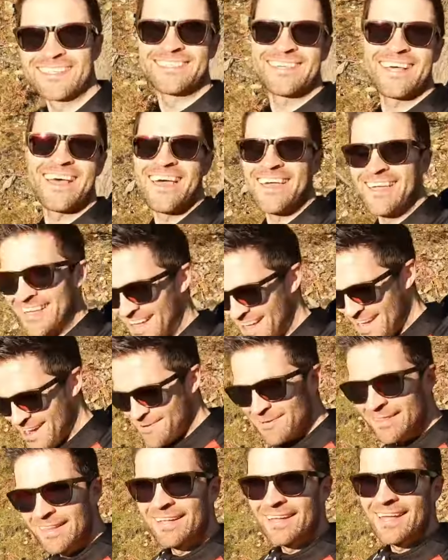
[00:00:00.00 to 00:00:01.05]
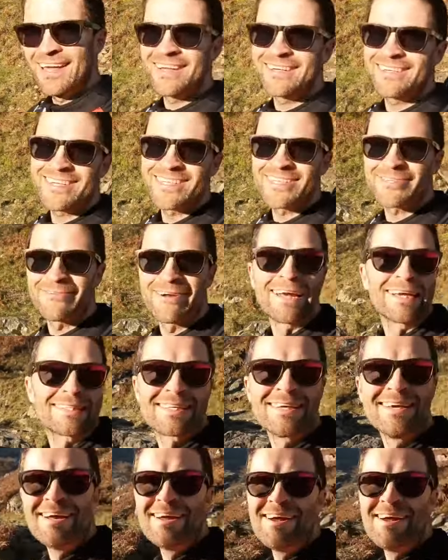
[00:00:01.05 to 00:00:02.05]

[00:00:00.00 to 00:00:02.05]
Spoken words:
day here in the Lake District.